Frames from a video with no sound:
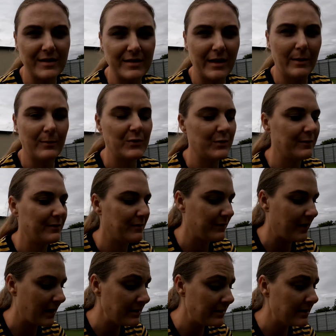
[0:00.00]
with the same sort of
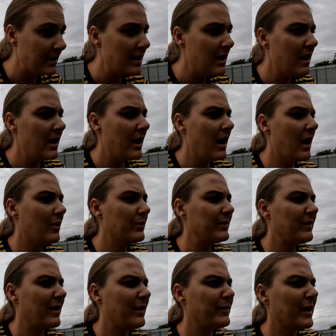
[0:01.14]
advice.
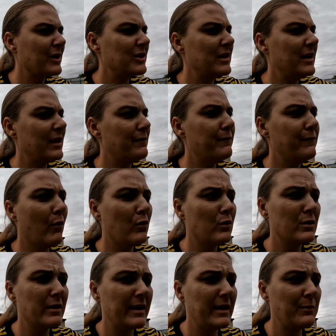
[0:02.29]
However, I've actually let
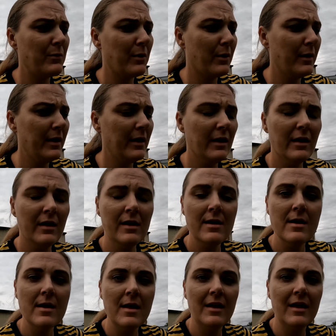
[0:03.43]
4 keep growing.
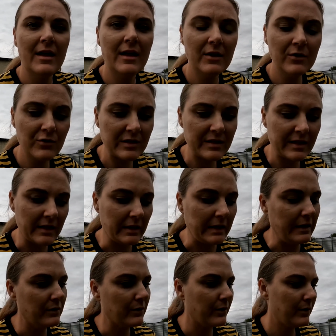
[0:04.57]

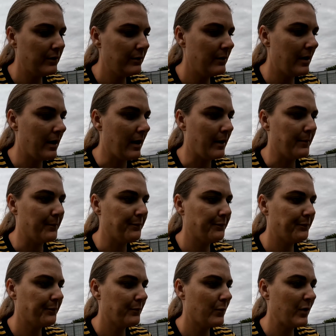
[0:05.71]
Interestingly though,
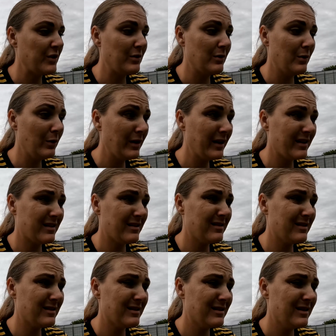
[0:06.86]
when you look at
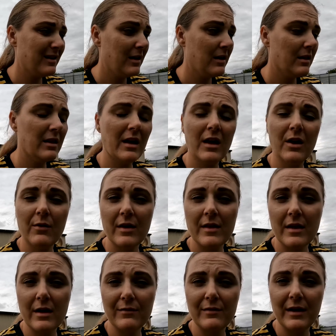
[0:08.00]
it, the area
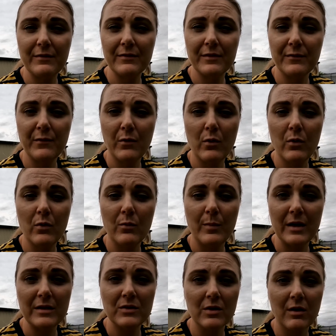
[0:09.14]
that I've left the 4
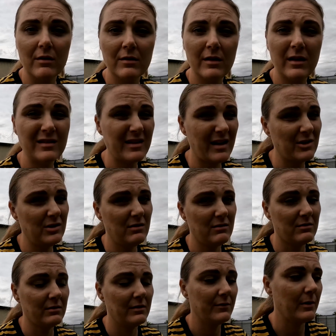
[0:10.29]
buds on is actually
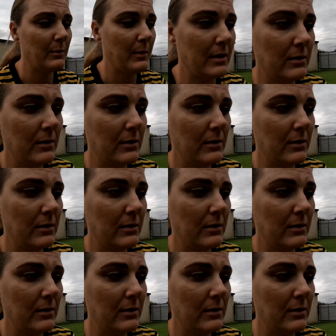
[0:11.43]
not doing very